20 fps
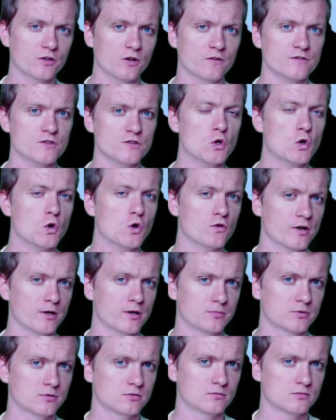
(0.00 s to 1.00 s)
of
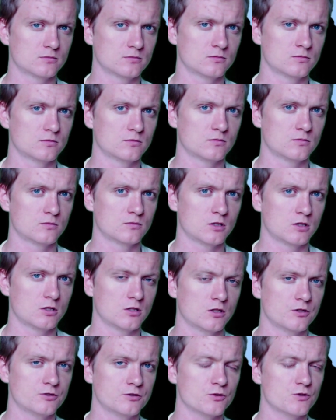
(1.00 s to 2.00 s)
Europe.
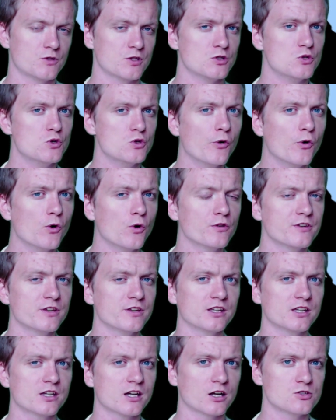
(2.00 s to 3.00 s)
So the
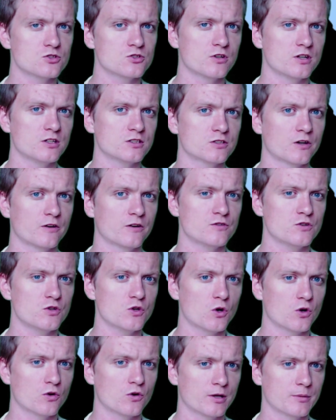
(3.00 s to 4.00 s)
northern countries of
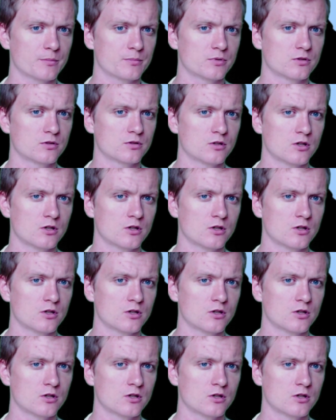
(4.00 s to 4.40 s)
Europe.